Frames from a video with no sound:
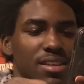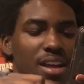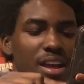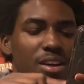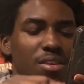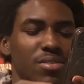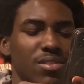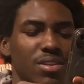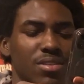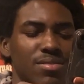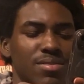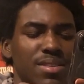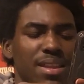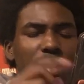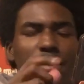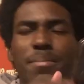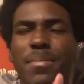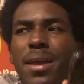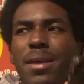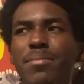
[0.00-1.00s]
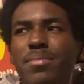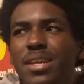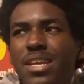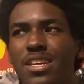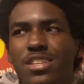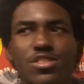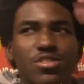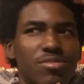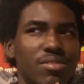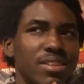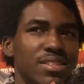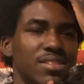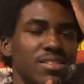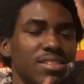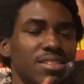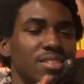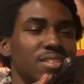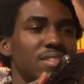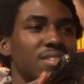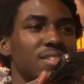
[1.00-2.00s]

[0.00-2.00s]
I don't know. That may be interesting.